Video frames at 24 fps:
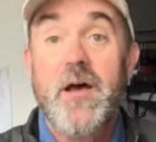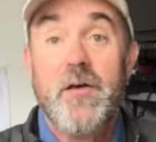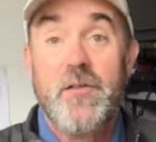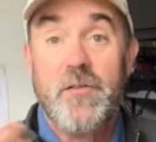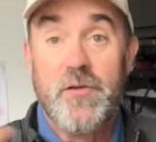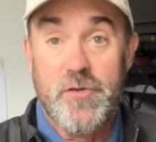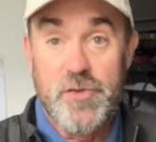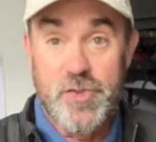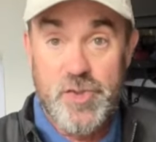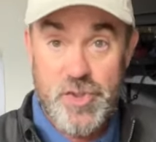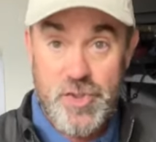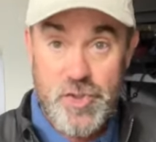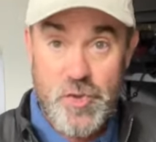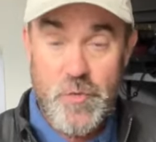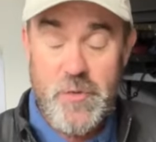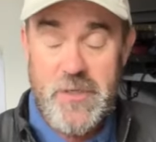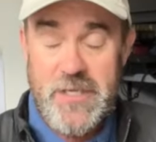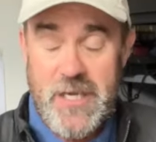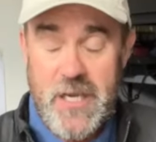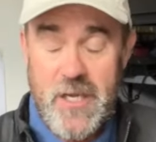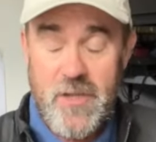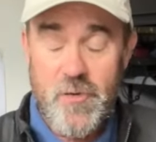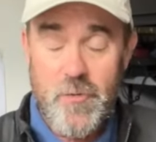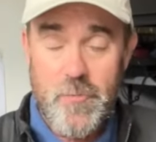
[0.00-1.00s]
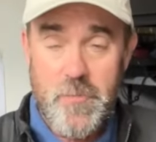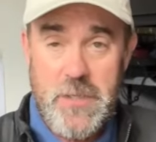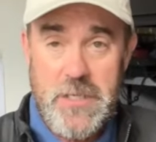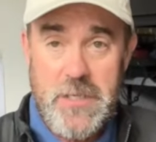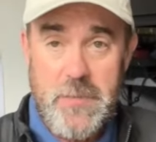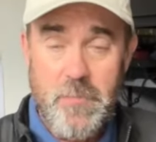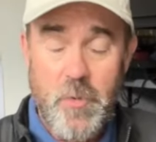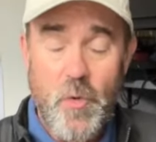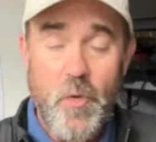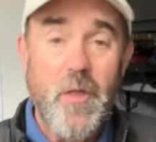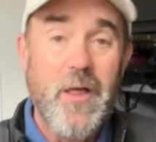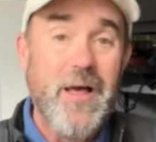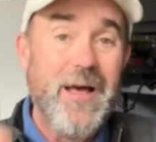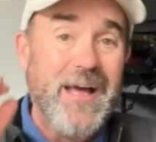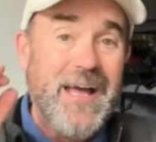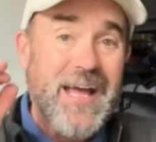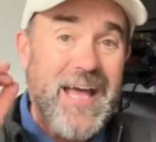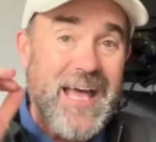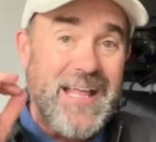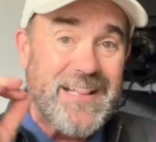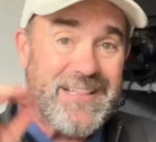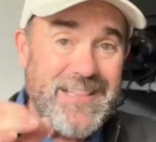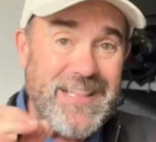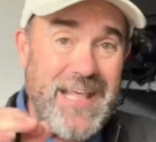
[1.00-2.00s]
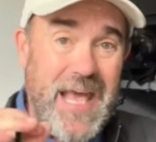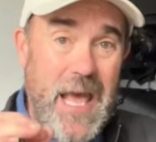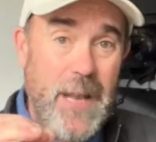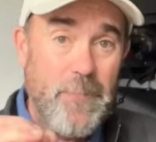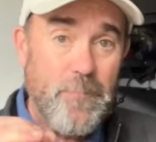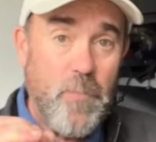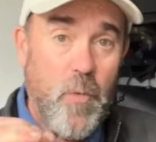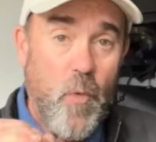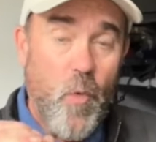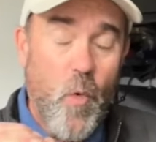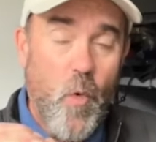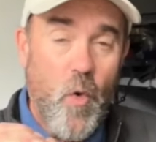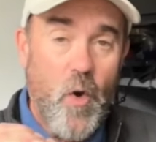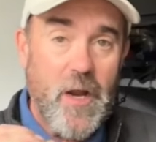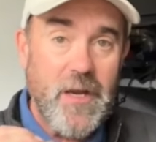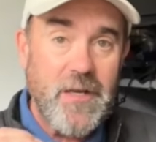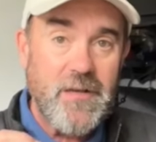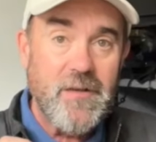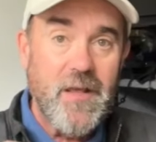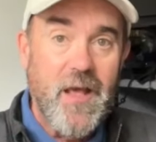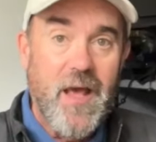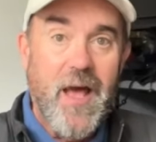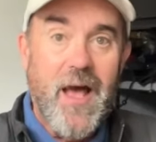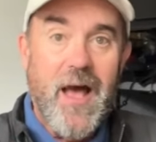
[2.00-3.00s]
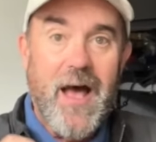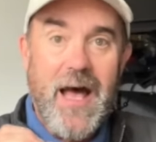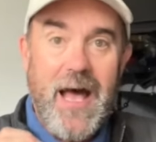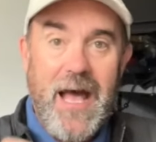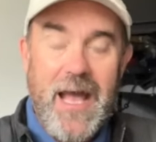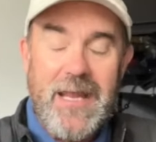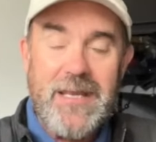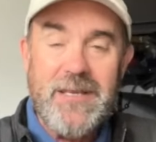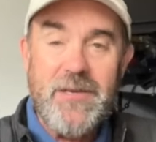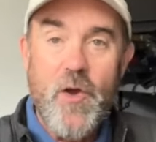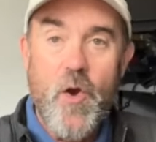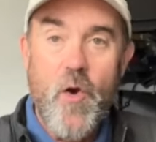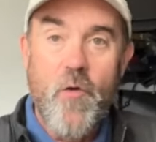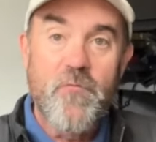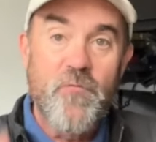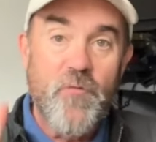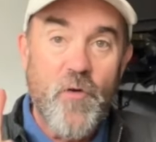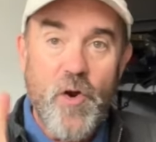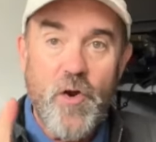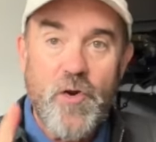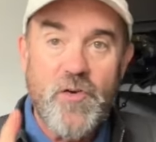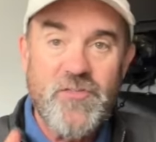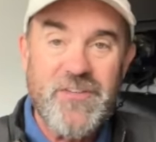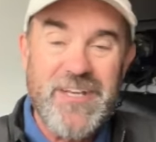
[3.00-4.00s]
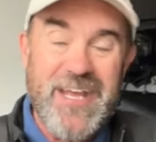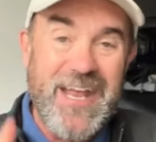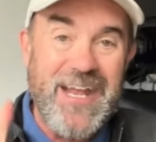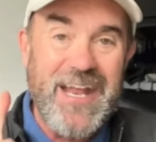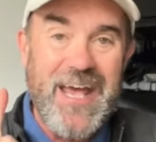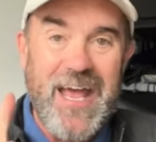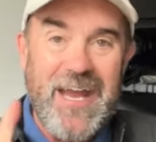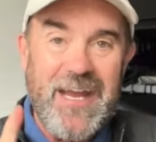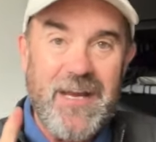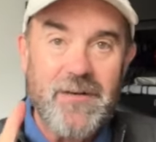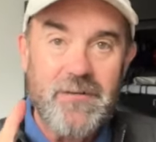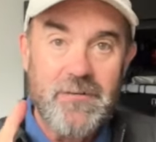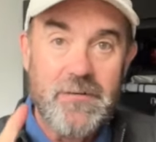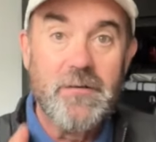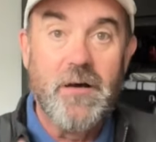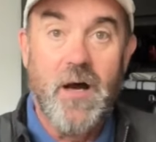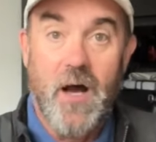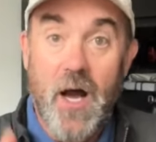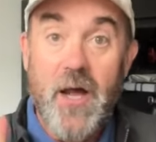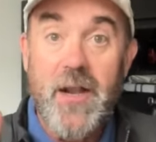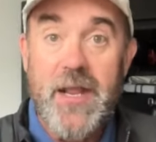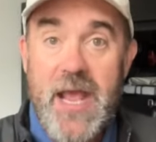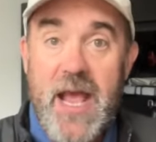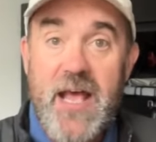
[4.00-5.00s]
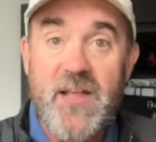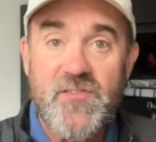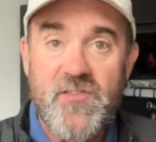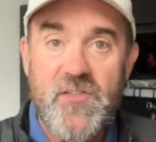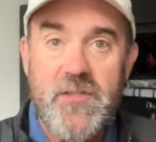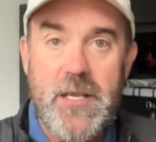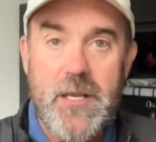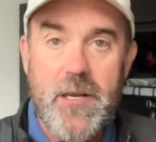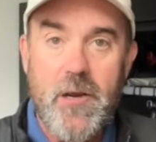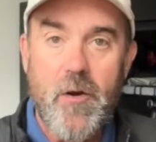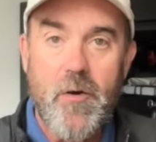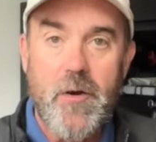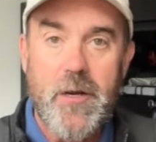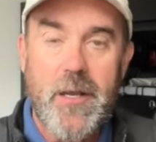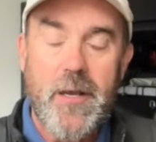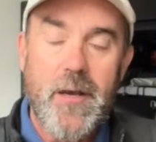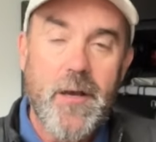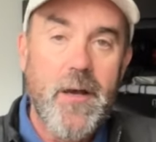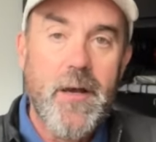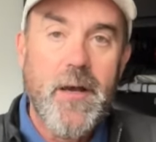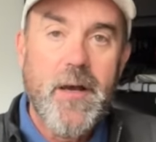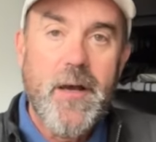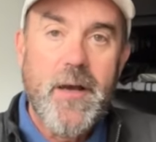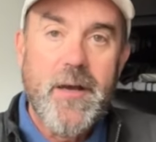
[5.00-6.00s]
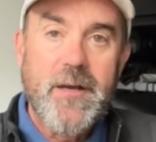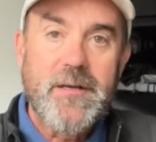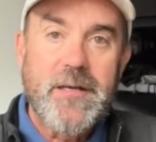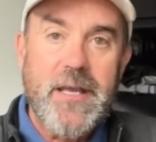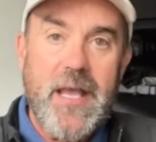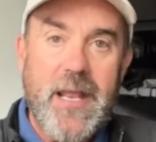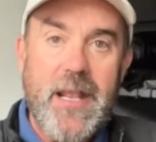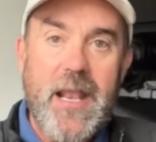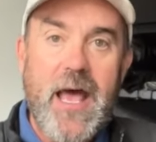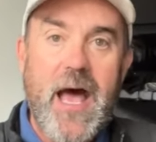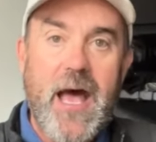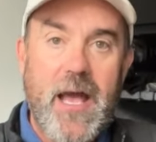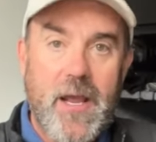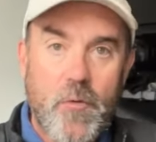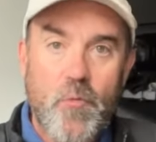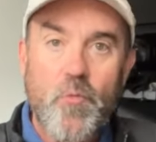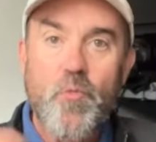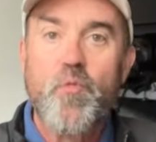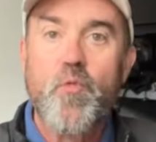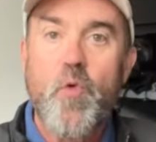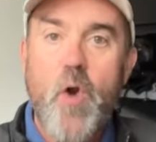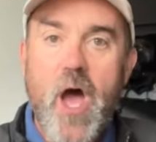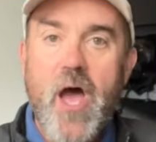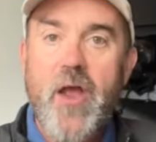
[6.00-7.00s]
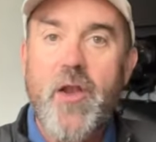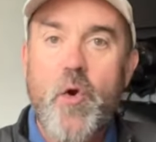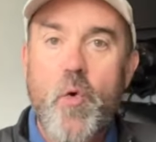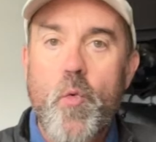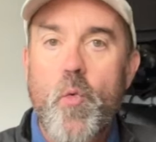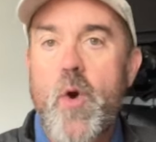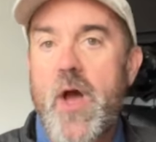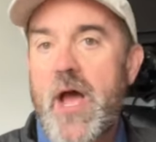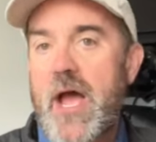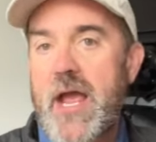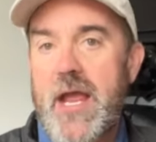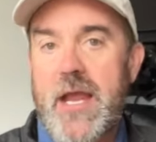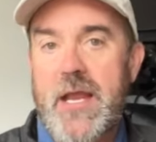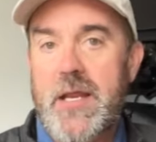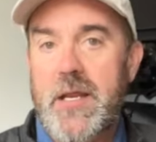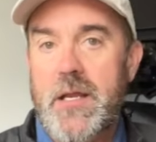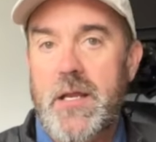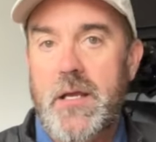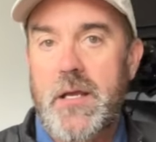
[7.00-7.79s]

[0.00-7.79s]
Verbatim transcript: They're shooting other people. At that point, I know first, can I unask the area? Can I run away?